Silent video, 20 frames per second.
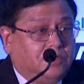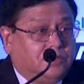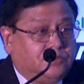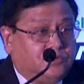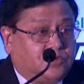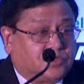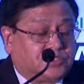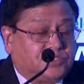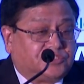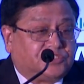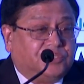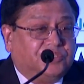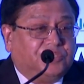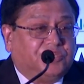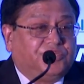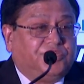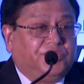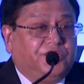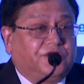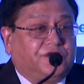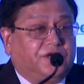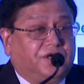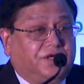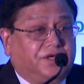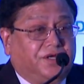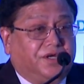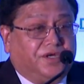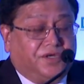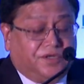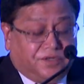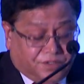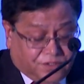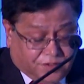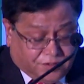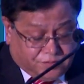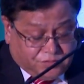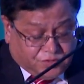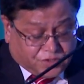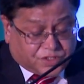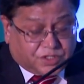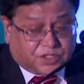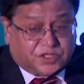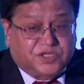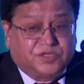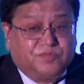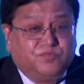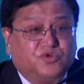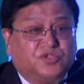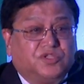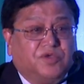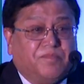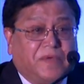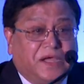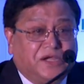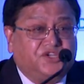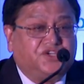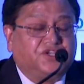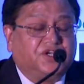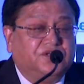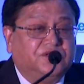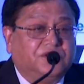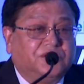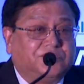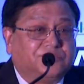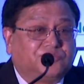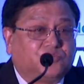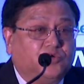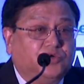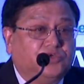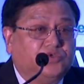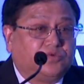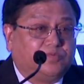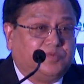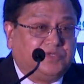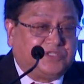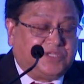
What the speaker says: Dr. Chandrasekhar and Dr. Krishnamurti mentioned that it's going to be